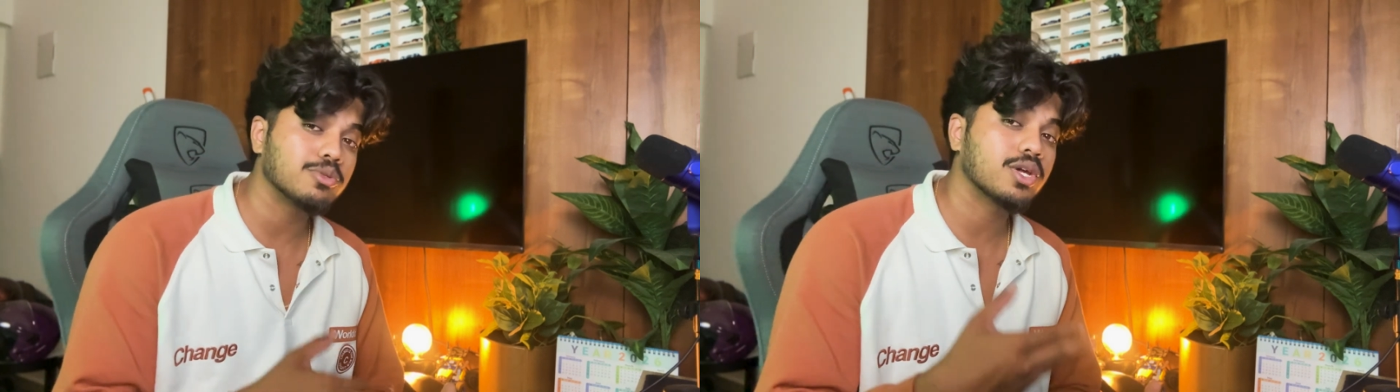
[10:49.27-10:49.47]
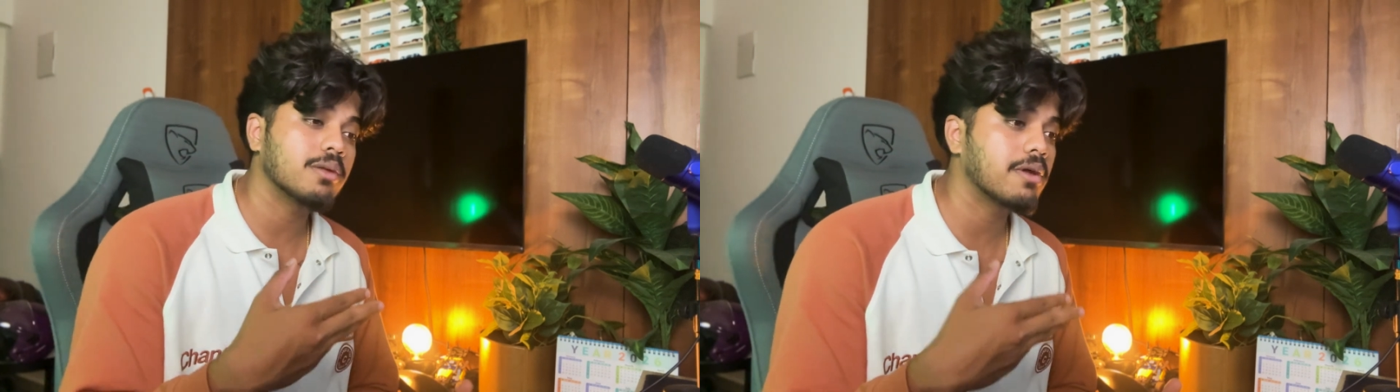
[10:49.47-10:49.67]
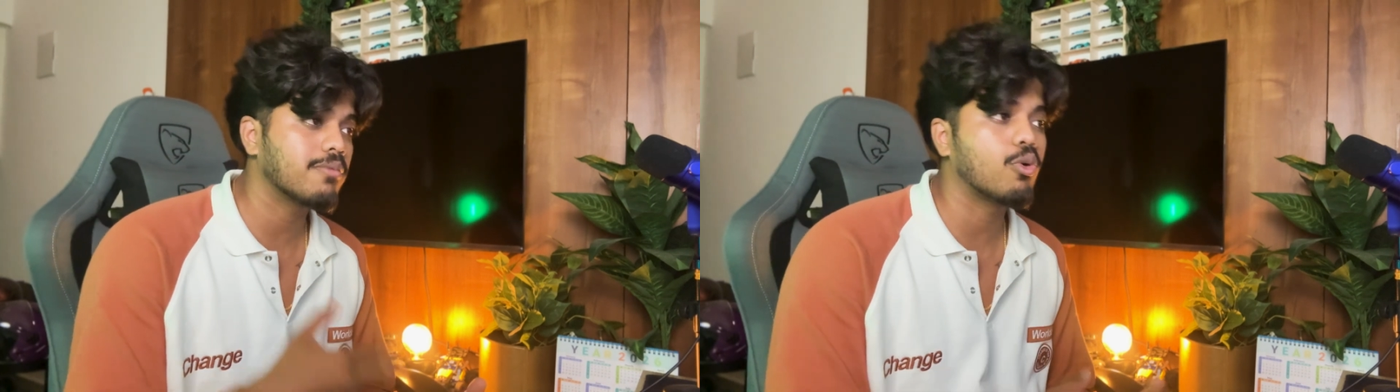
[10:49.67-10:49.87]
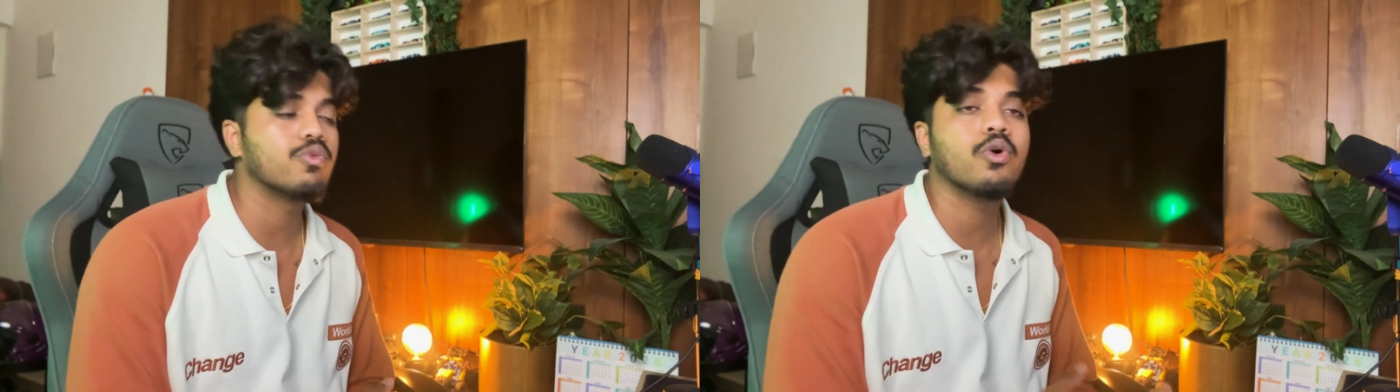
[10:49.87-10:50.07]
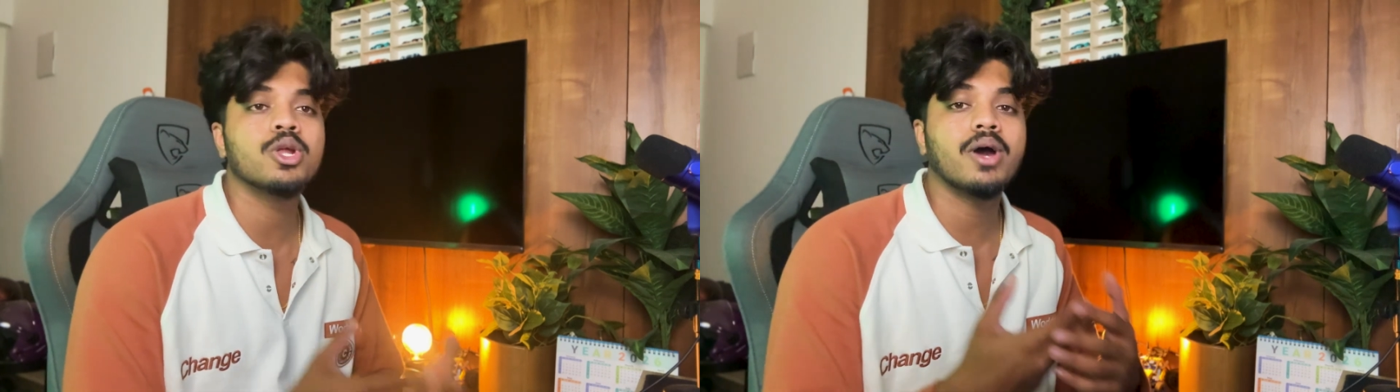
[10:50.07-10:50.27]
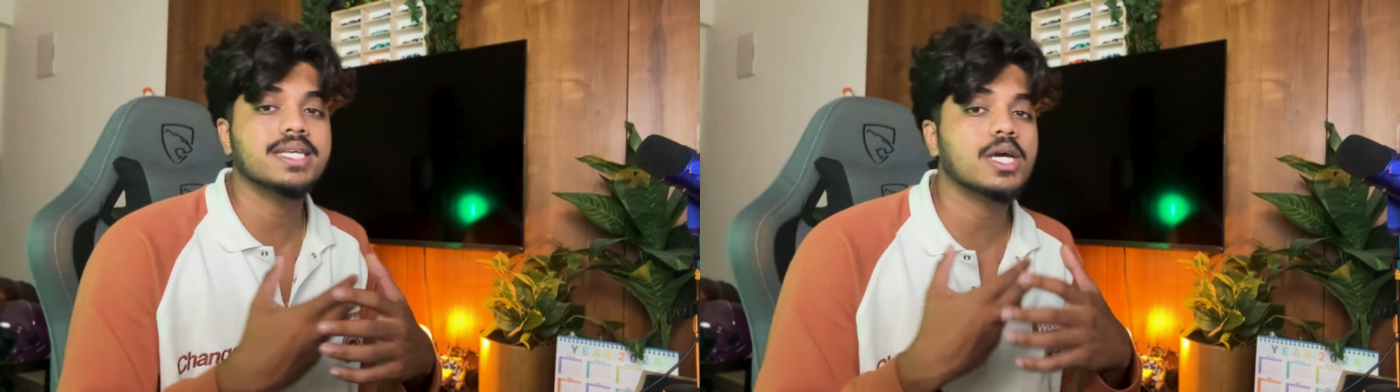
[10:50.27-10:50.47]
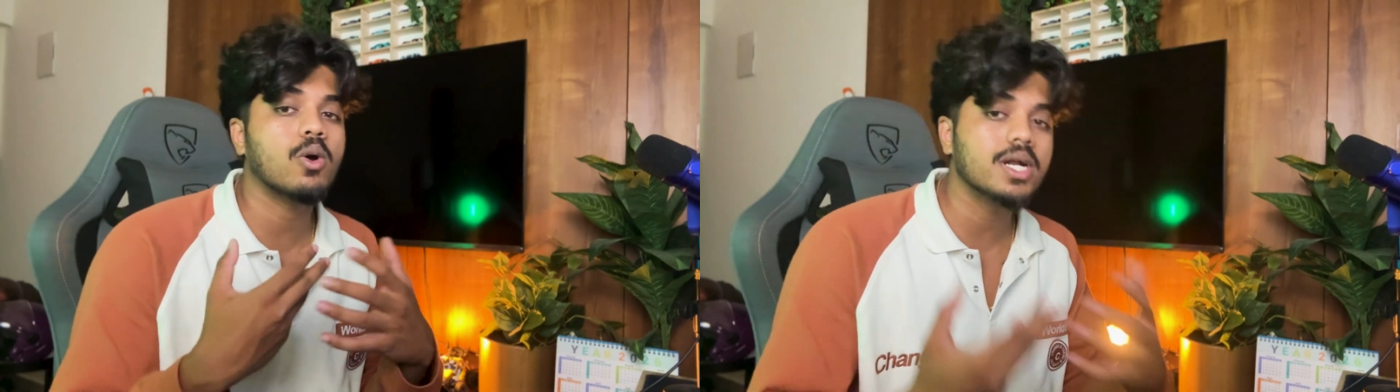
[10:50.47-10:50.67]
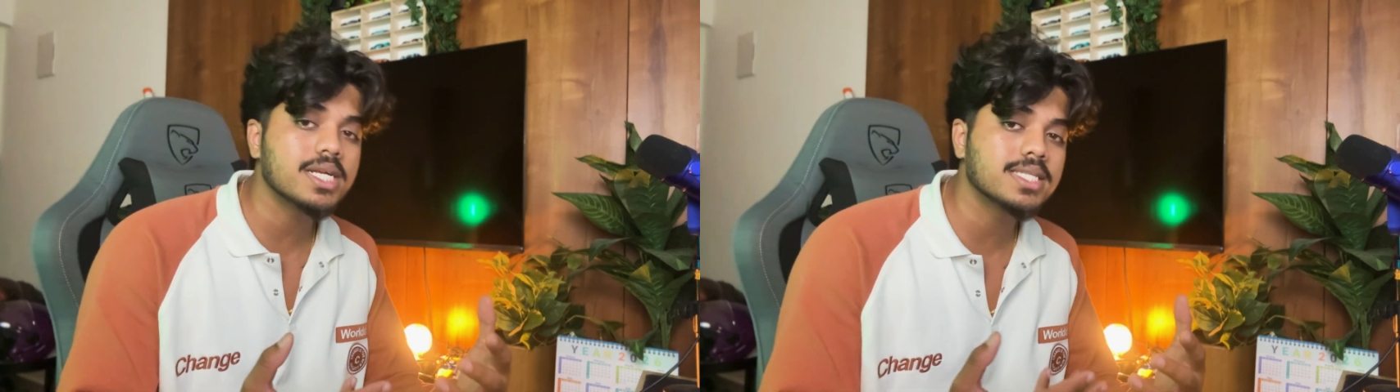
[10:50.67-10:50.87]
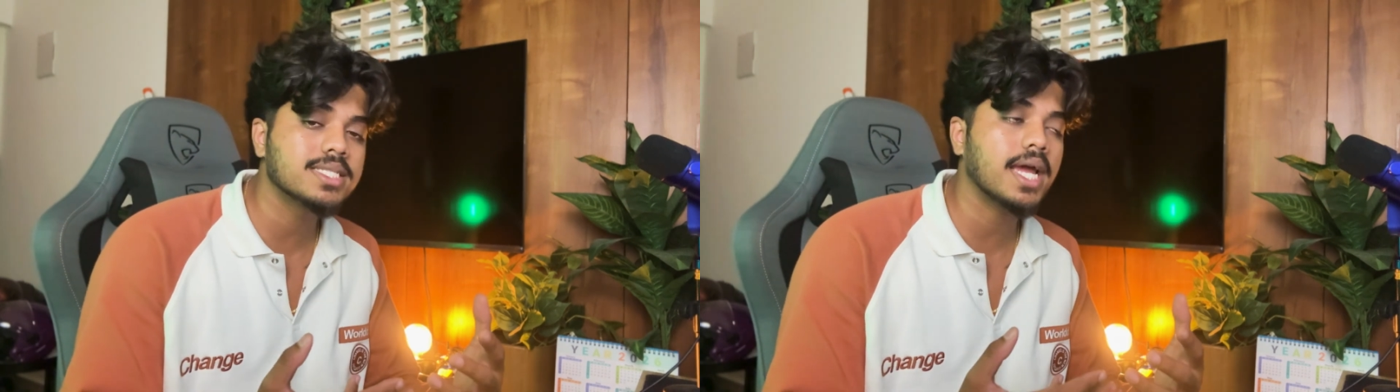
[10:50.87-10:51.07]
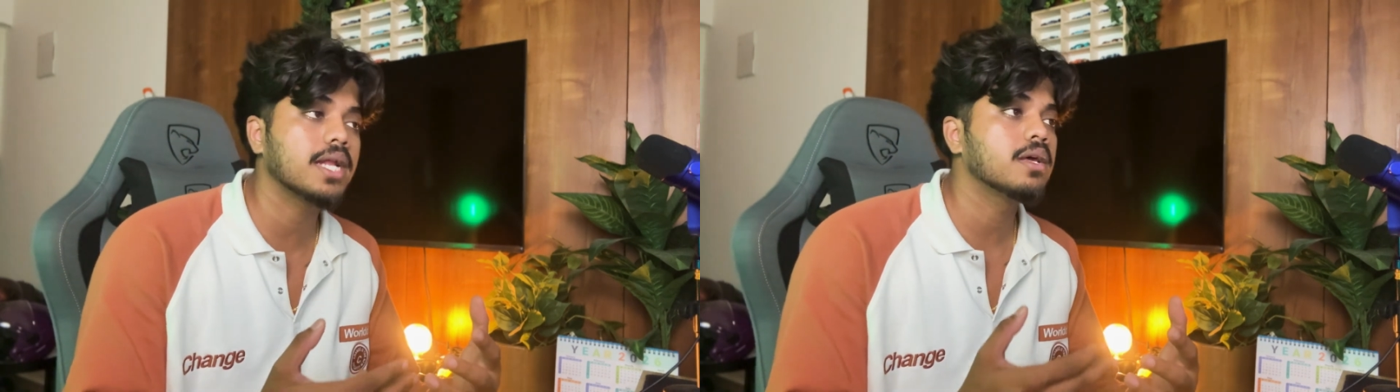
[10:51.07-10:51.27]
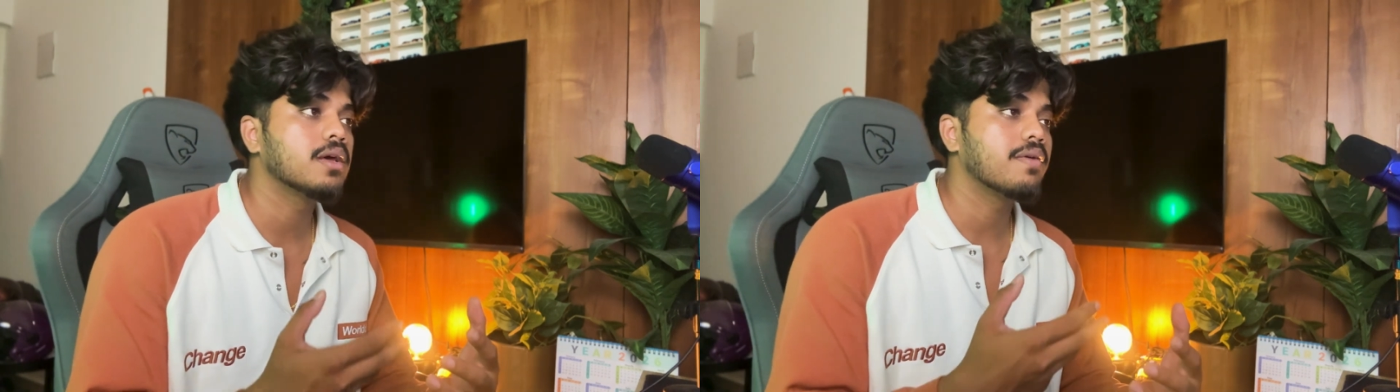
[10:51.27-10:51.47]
you can make portfolio, as I already said,